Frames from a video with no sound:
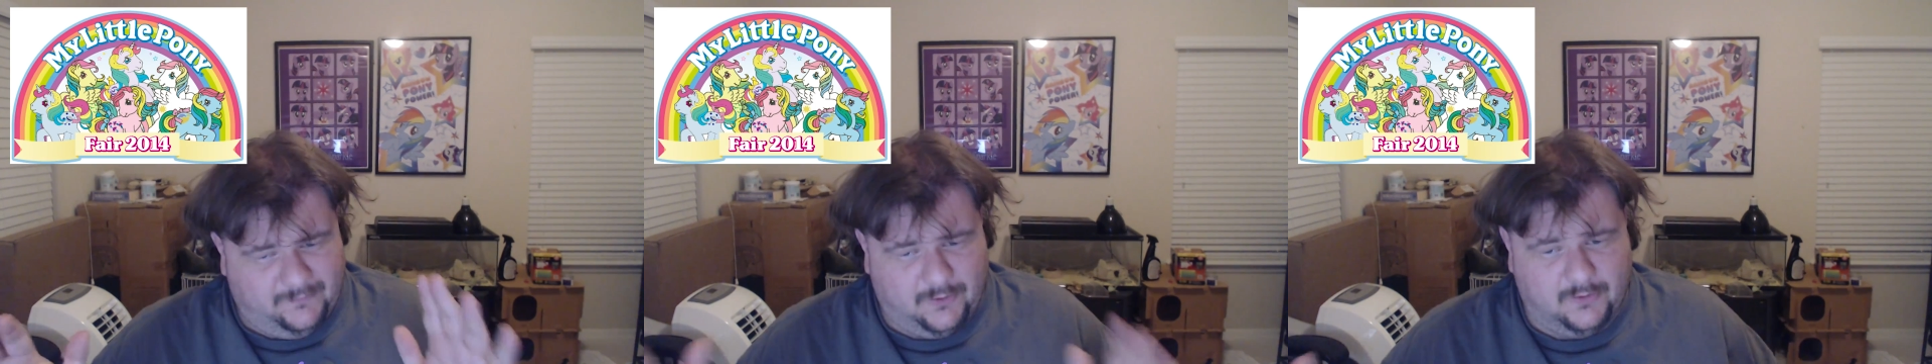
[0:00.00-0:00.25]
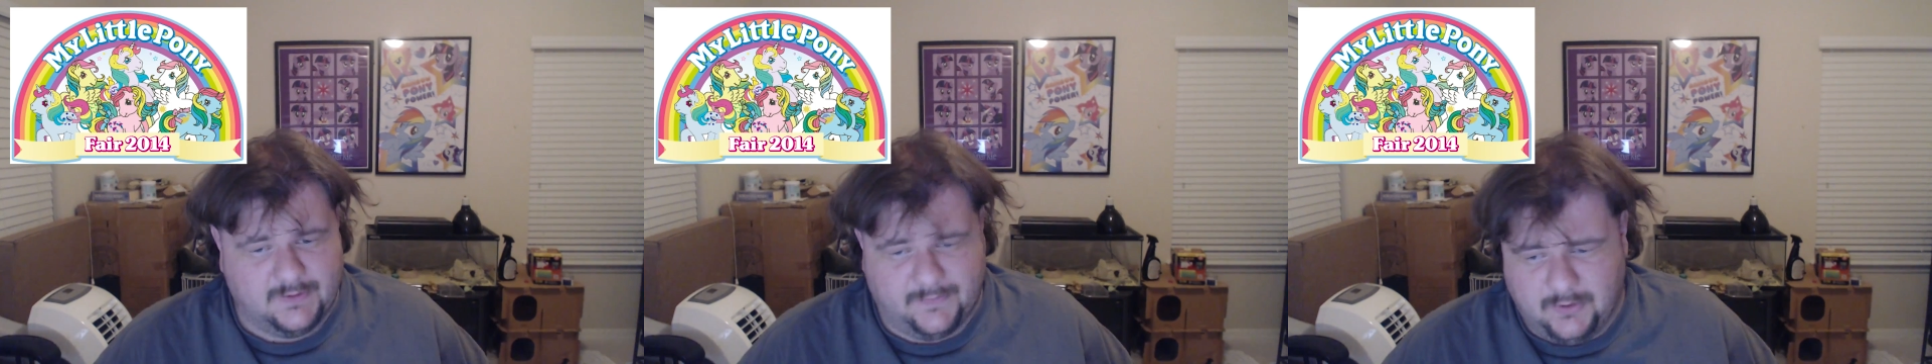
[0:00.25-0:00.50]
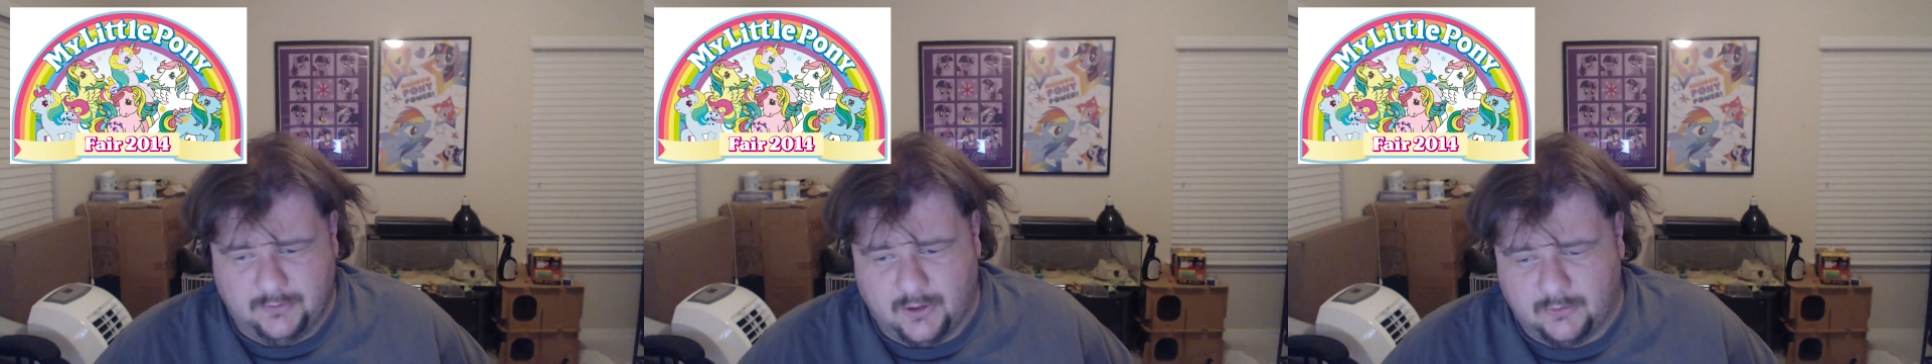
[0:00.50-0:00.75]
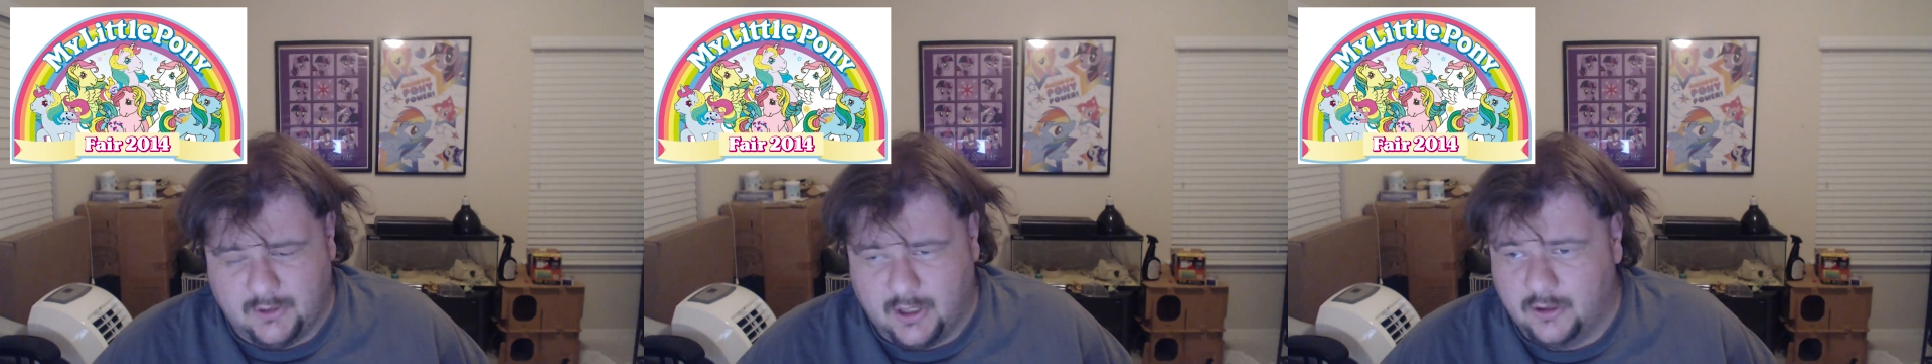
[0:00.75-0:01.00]
For those of you who
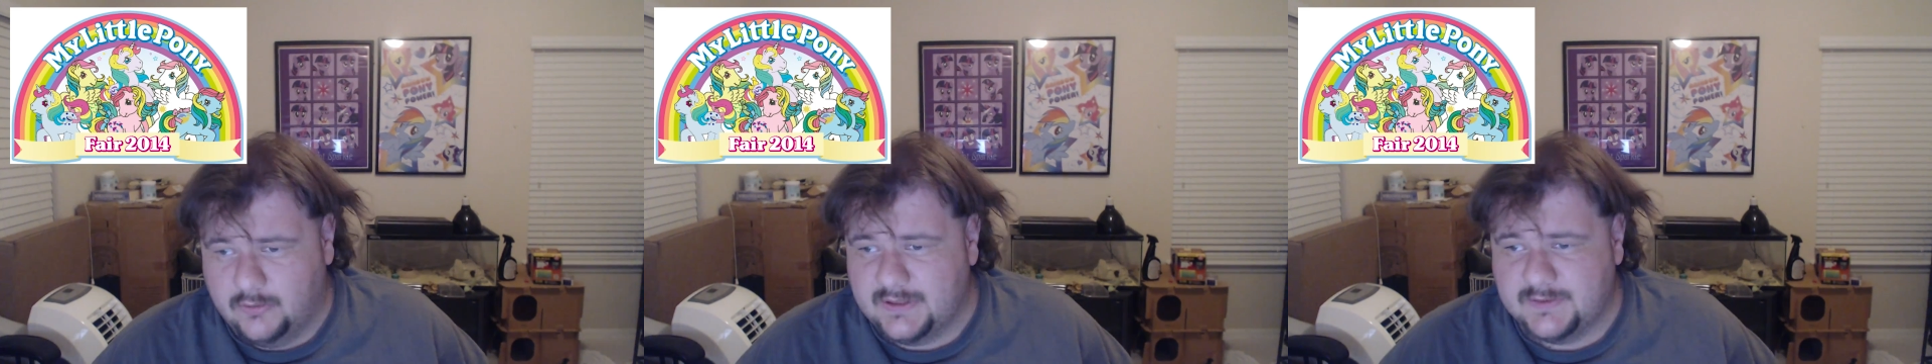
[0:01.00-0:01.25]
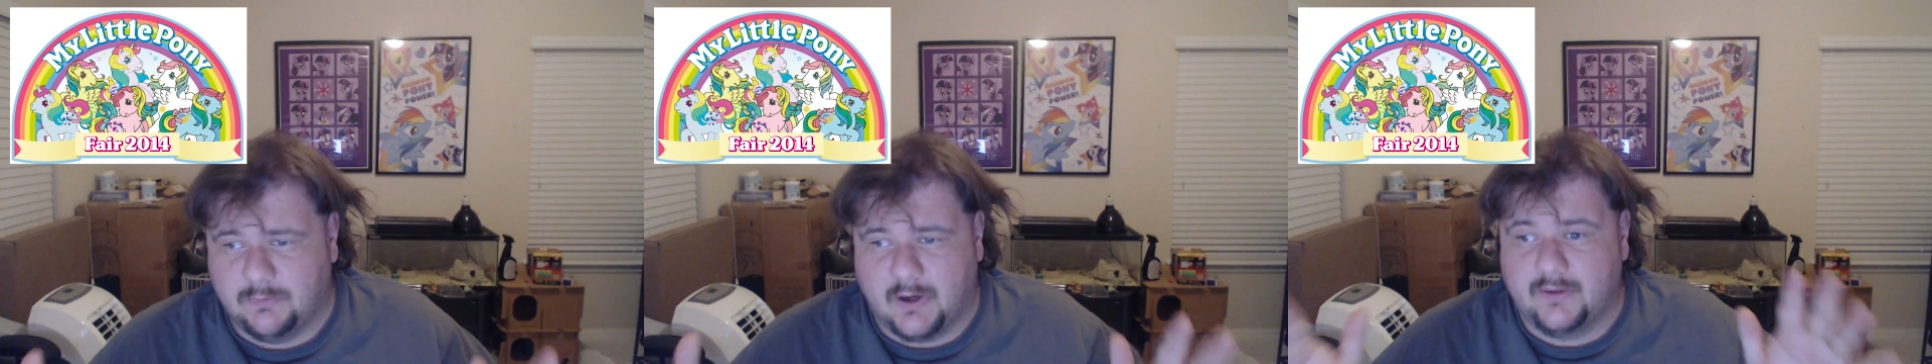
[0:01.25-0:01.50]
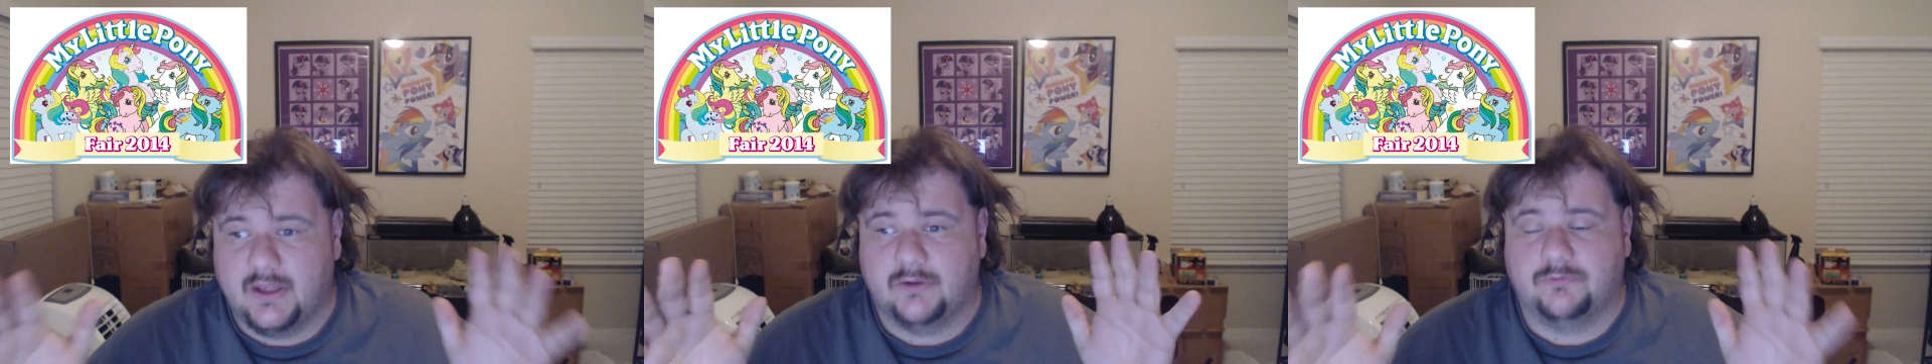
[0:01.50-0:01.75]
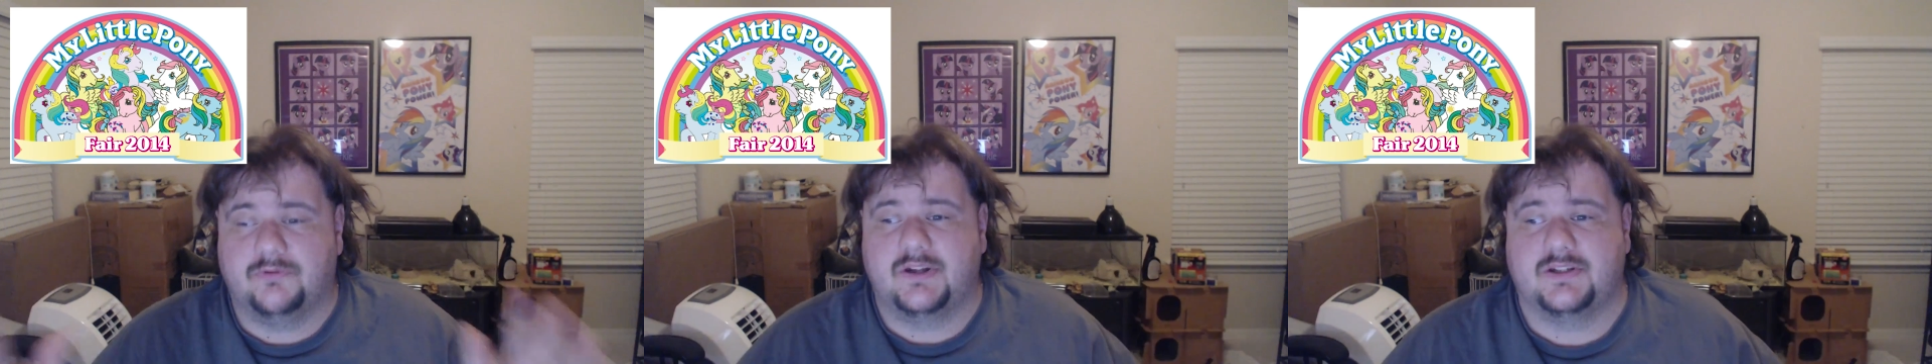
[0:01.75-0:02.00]
don't know, is one of the
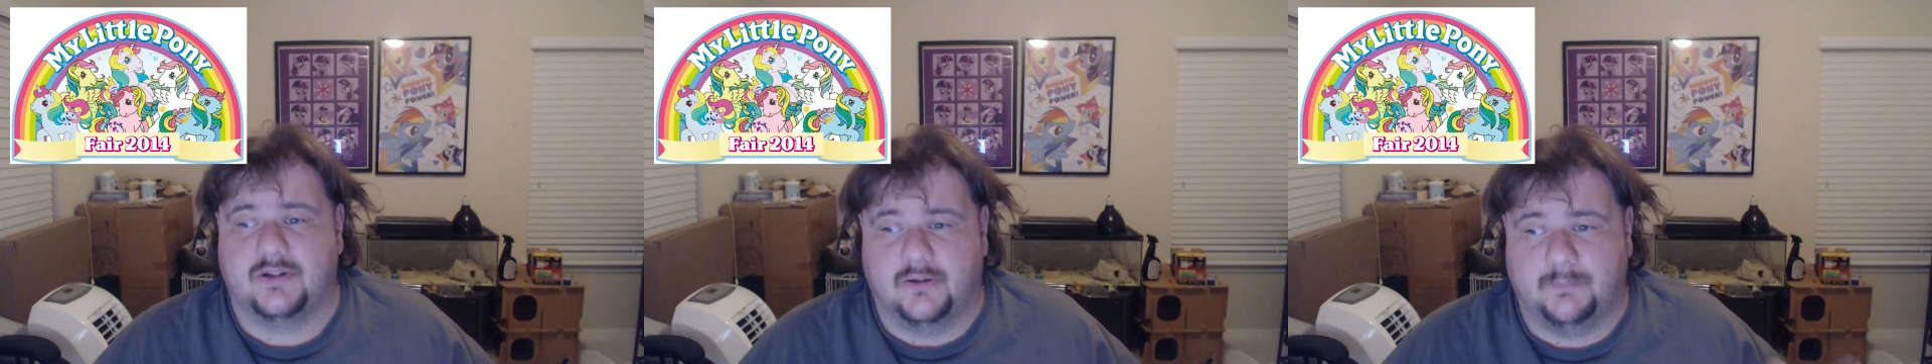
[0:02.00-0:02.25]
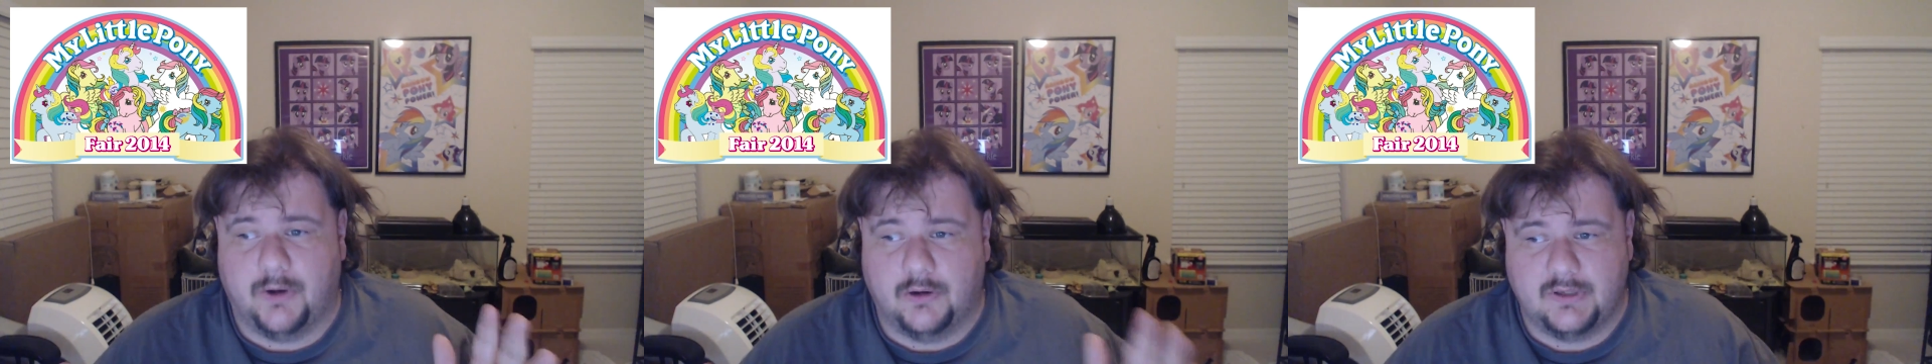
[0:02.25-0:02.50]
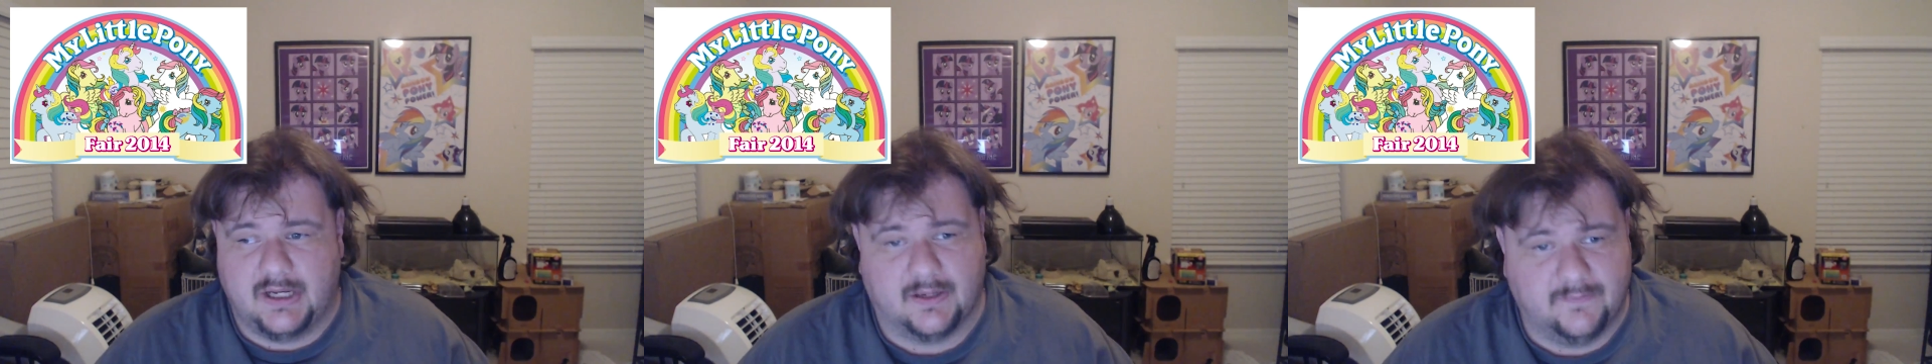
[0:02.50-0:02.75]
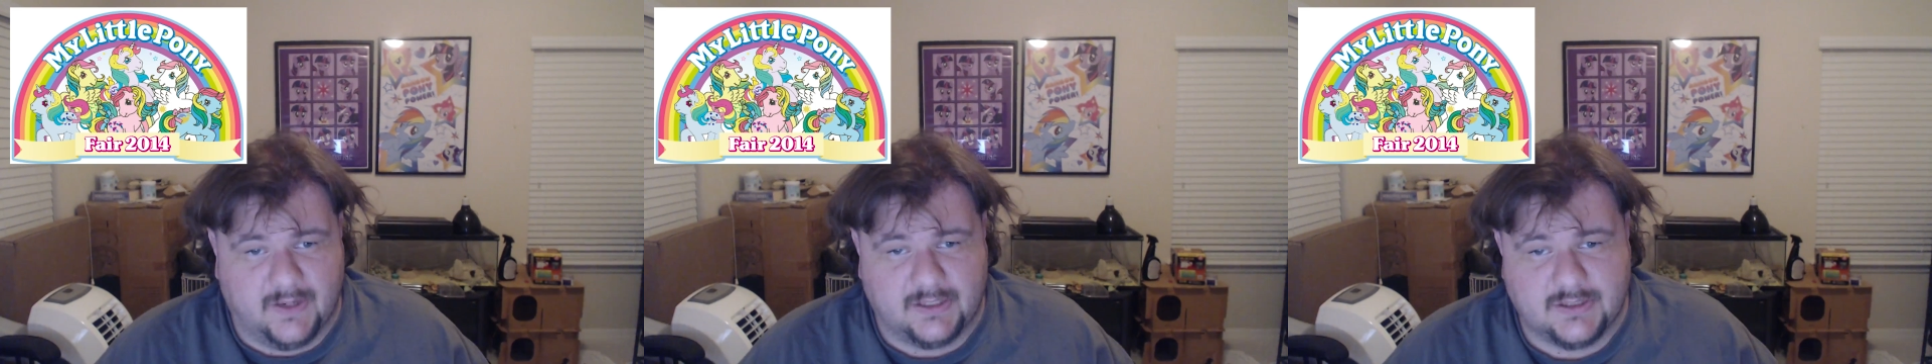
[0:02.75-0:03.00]
original pony
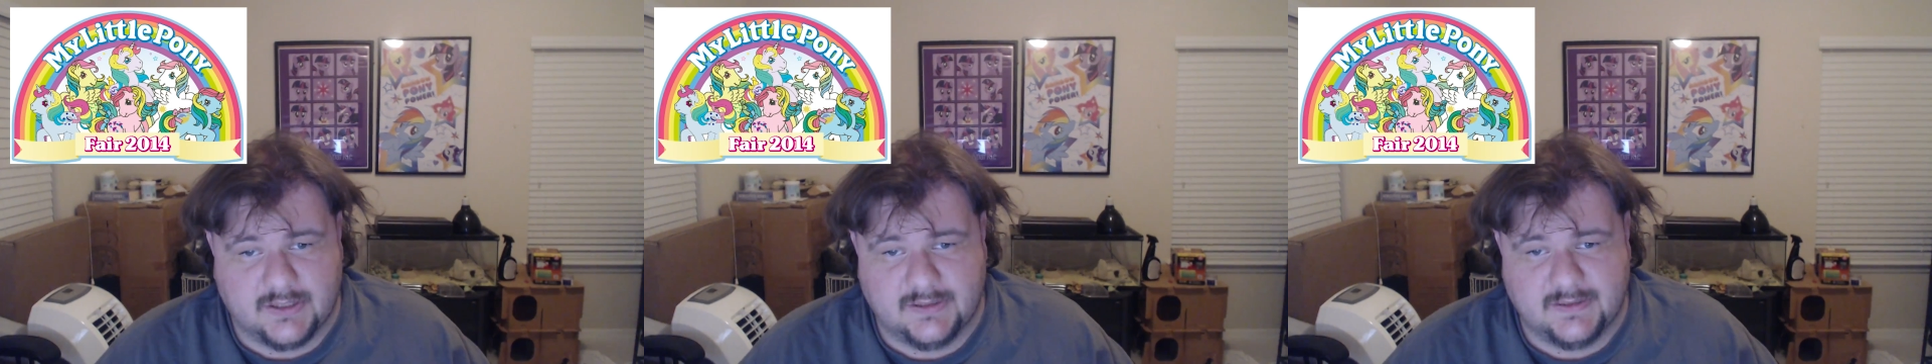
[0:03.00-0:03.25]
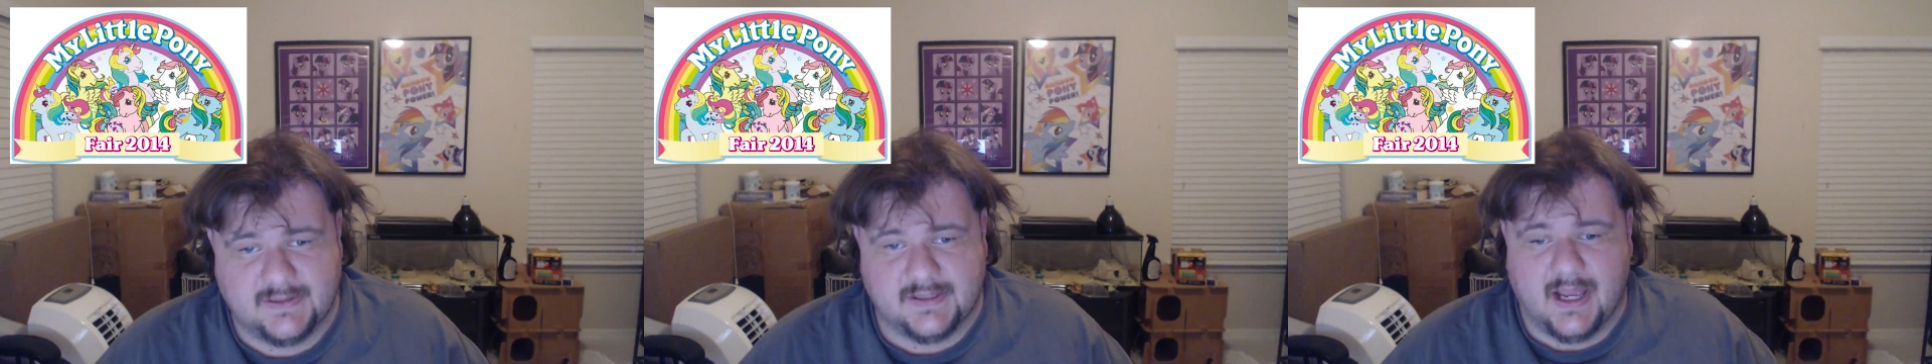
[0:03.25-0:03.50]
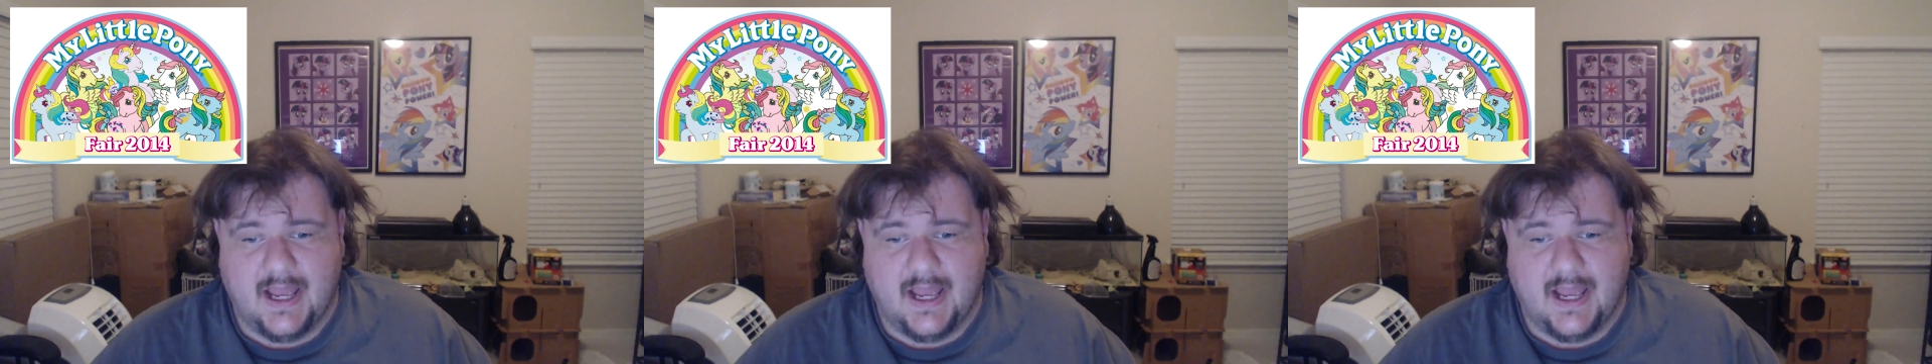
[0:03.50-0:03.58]
conventions.